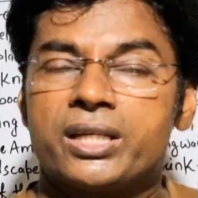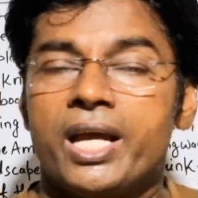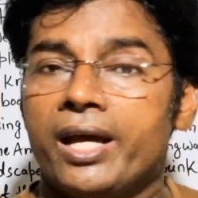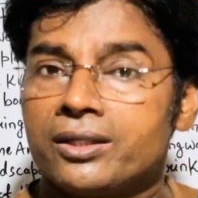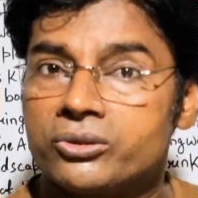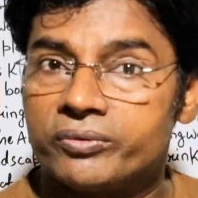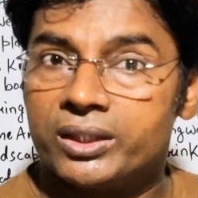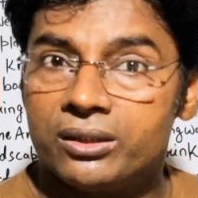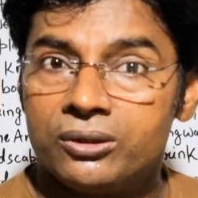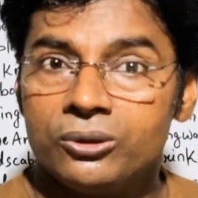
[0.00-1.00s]

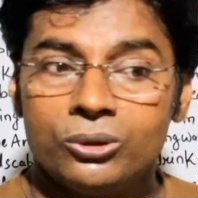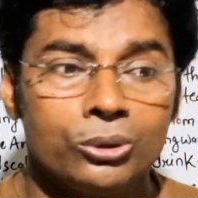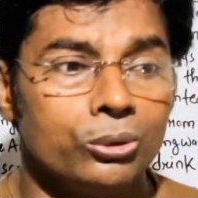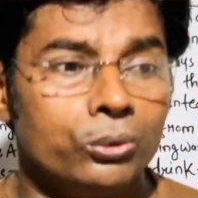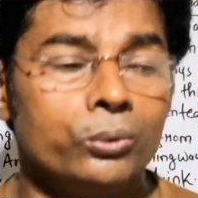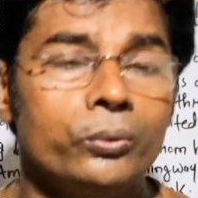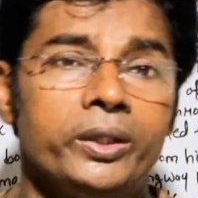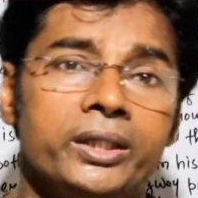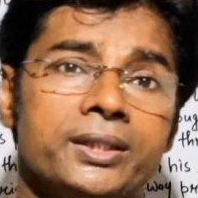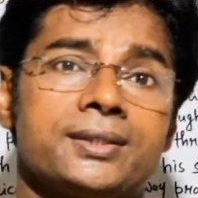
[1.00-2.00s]
Cantwell,
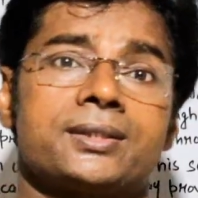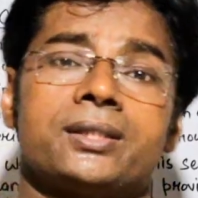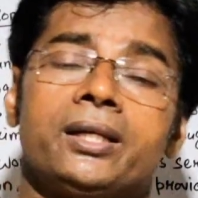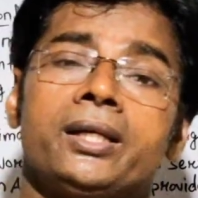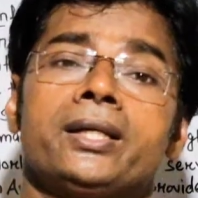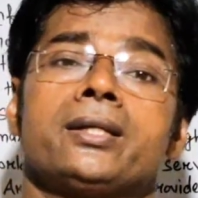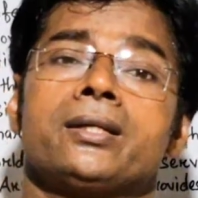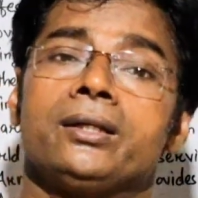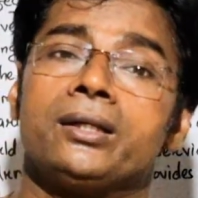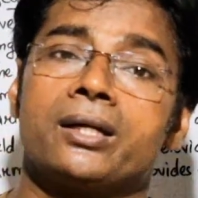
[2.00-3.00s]
who is
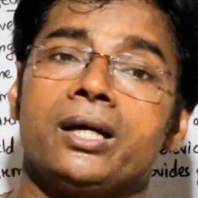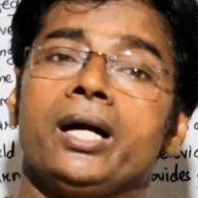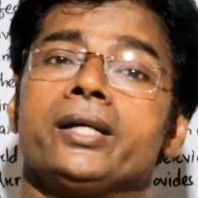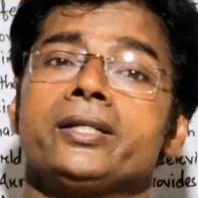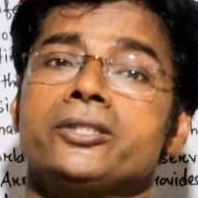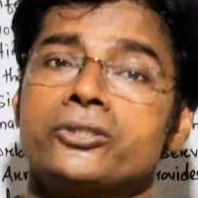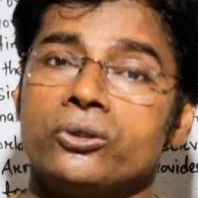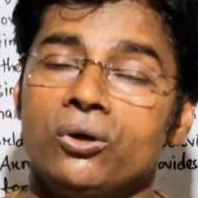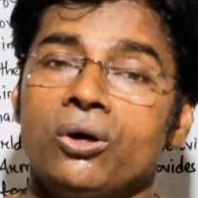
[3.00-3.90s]
in a kind